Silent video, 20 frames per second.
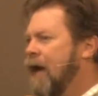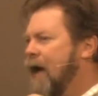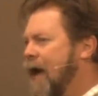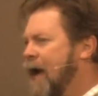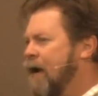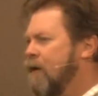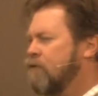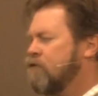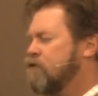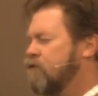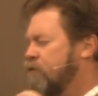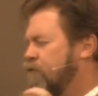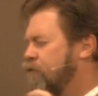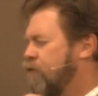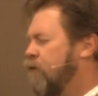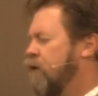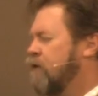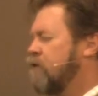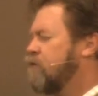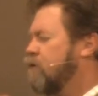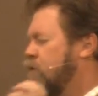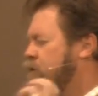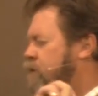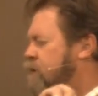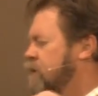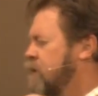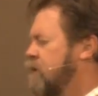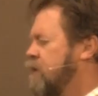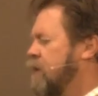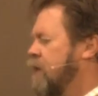ounce of
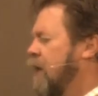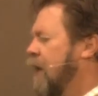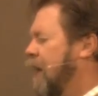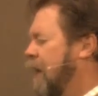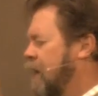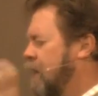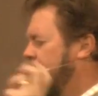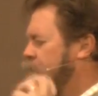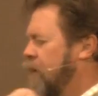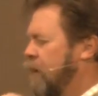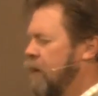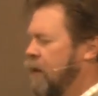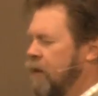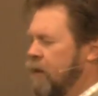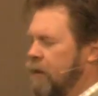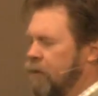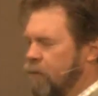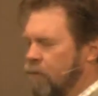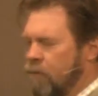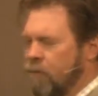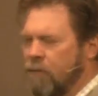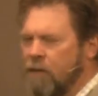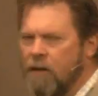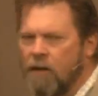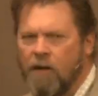resources she had to be healed